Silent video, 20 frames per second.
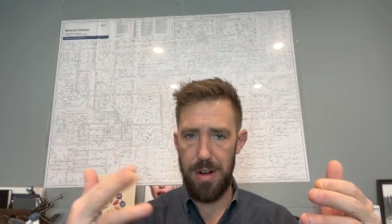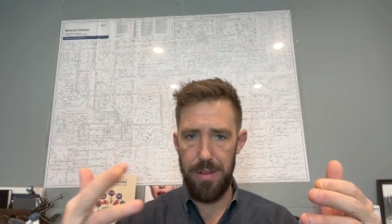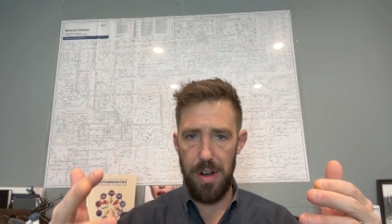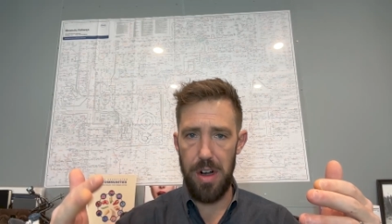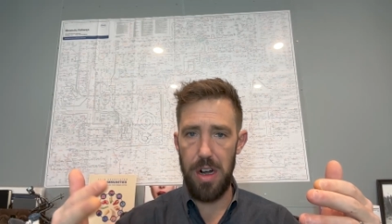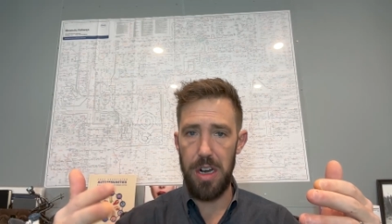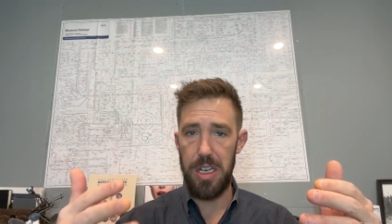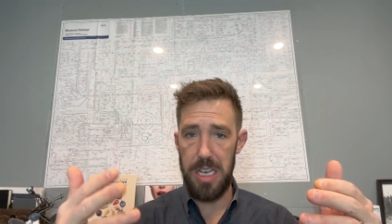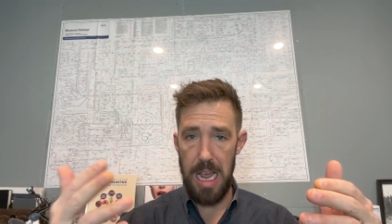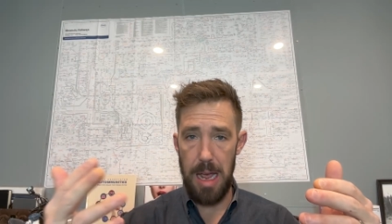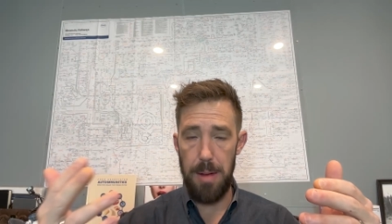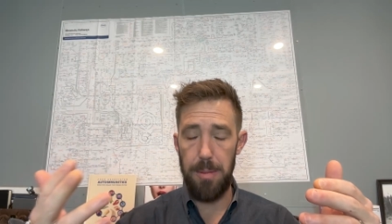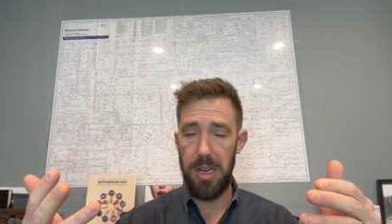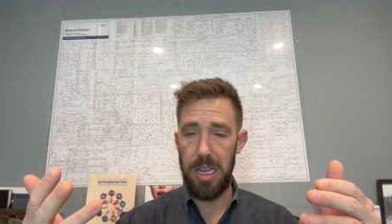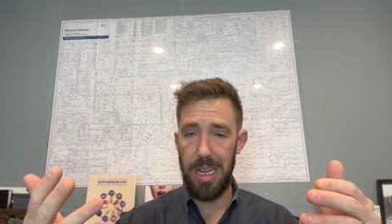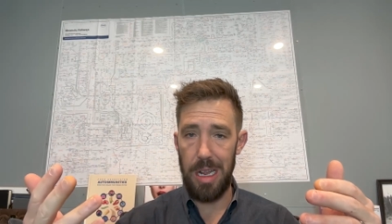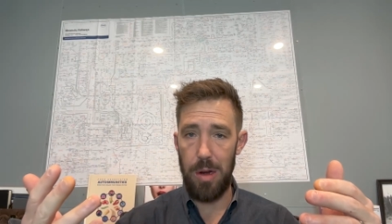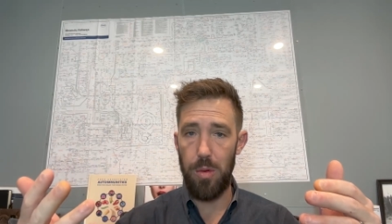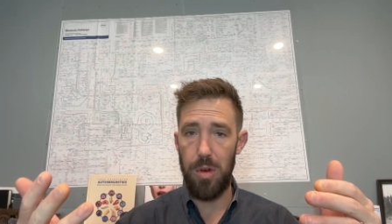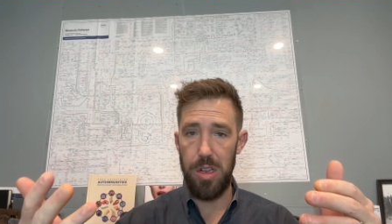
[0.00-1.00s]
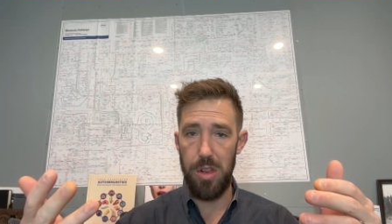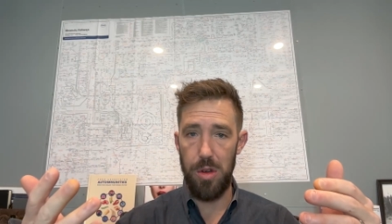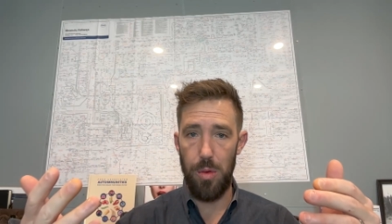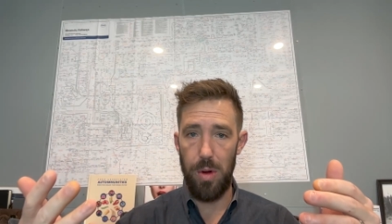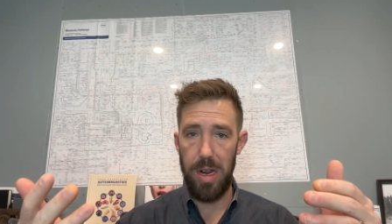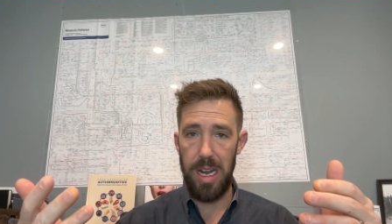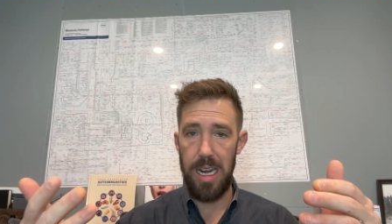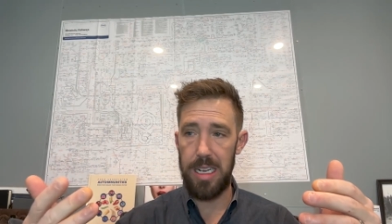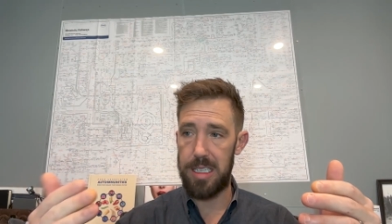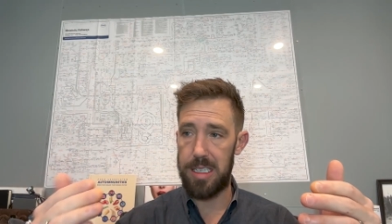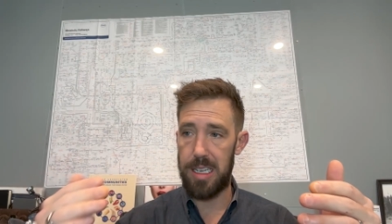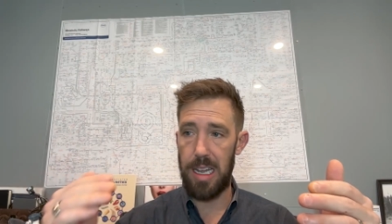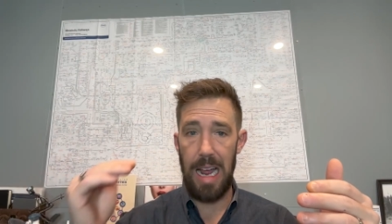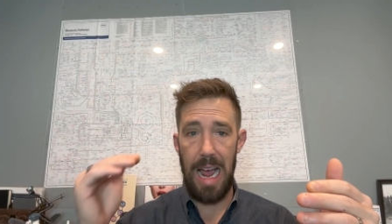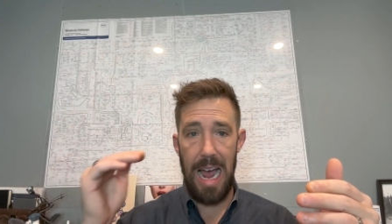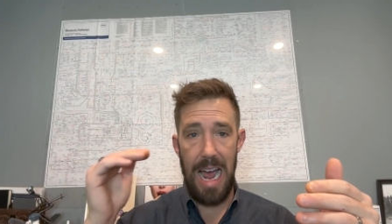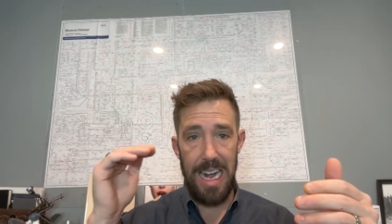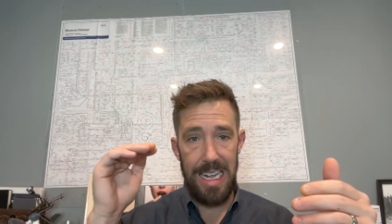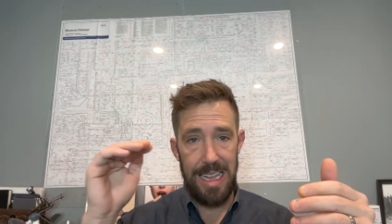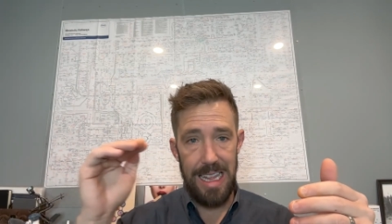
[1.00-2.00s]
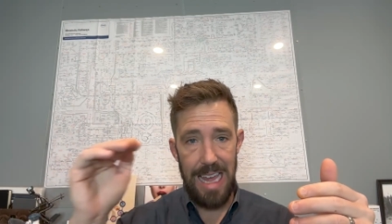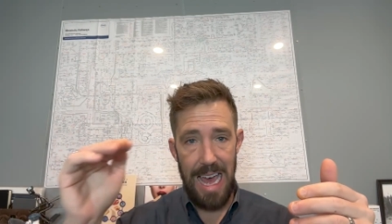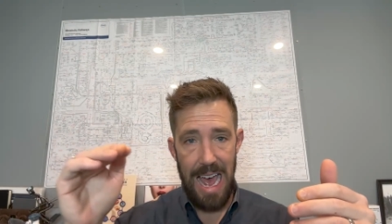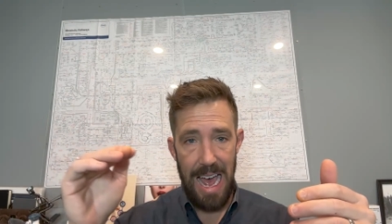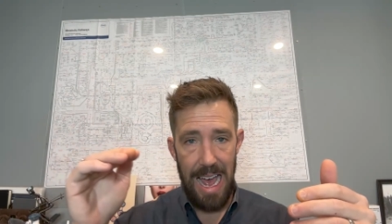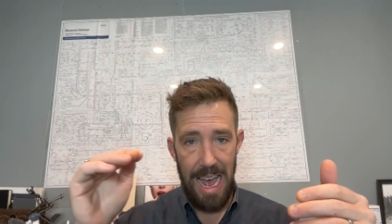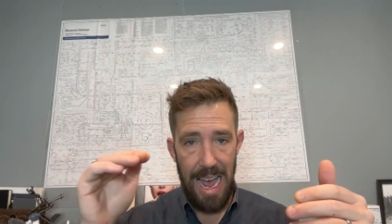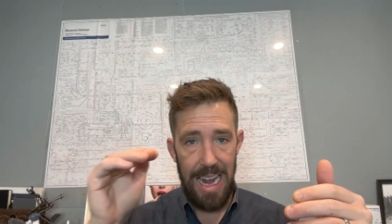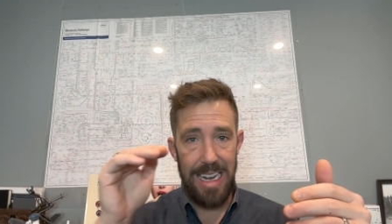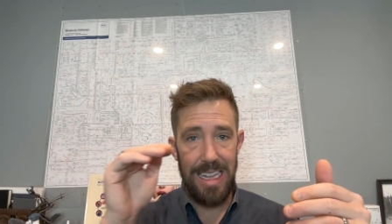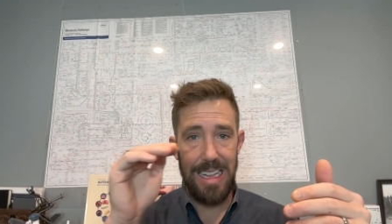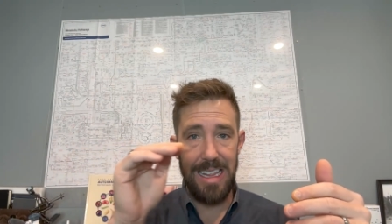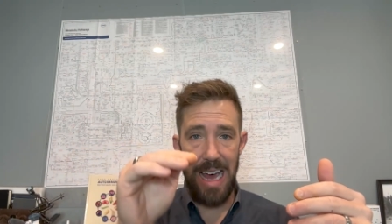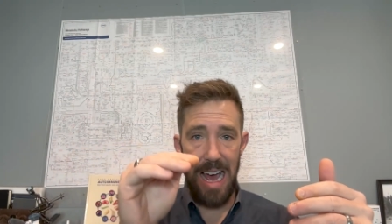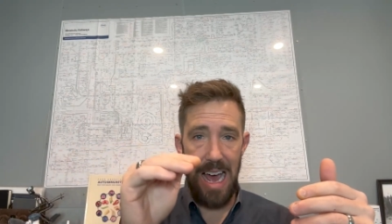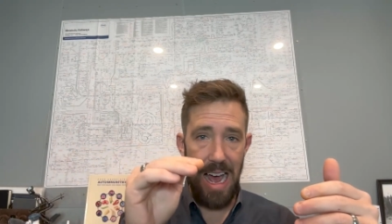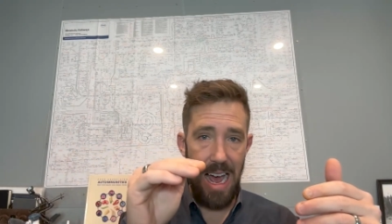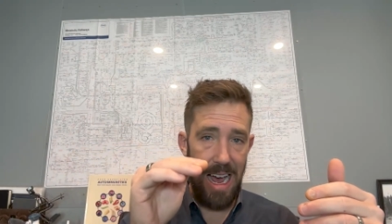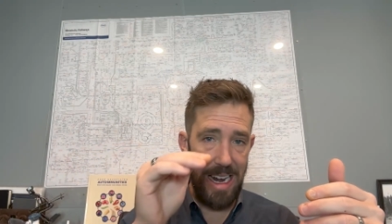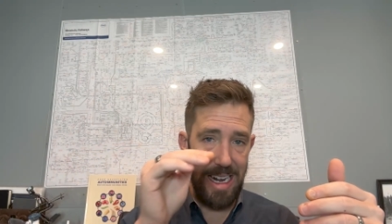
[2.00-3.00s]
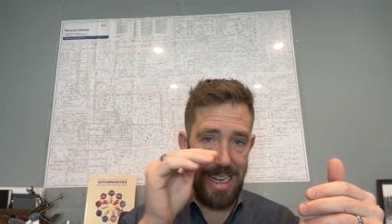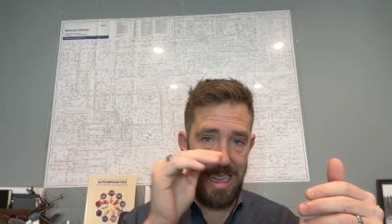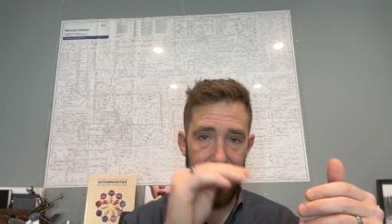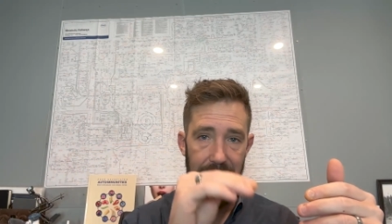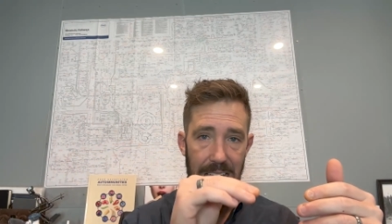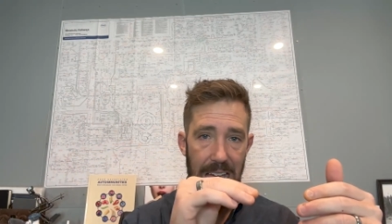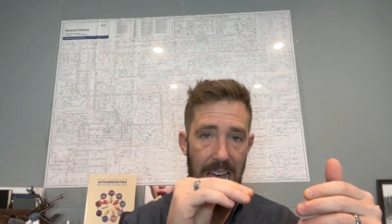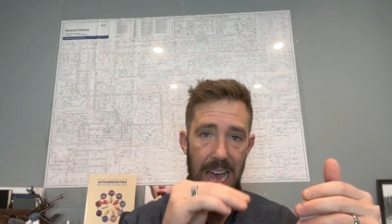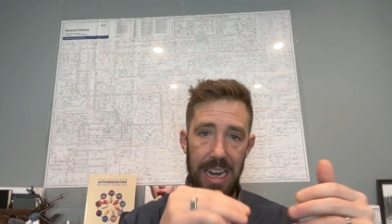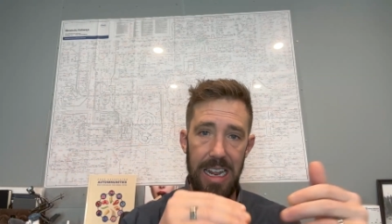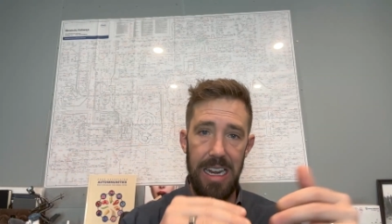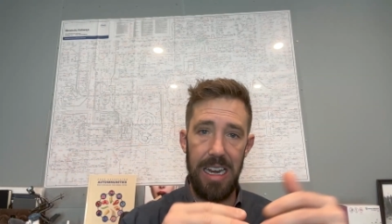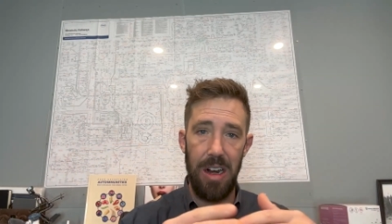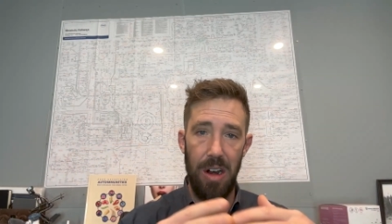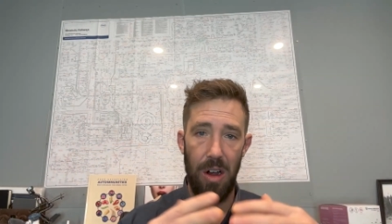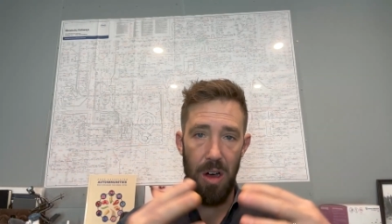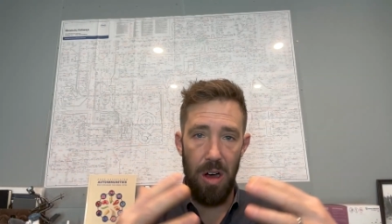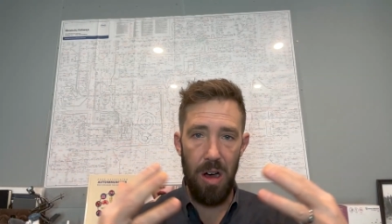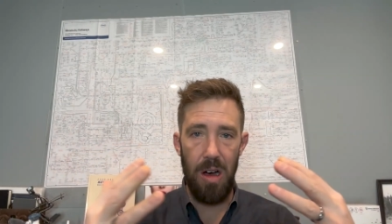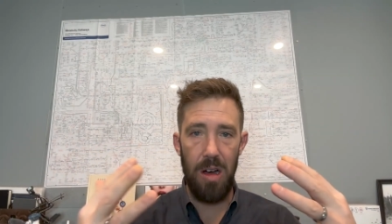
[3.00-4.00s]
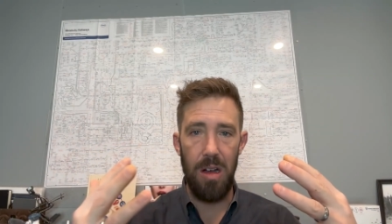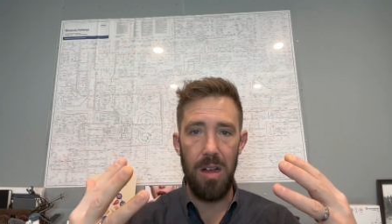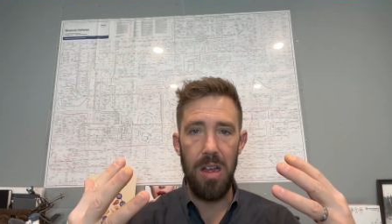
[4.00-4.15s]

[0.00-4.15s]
very tempting and when you read it it's like i need that i need that i need that i oh, need oh, it yeah. all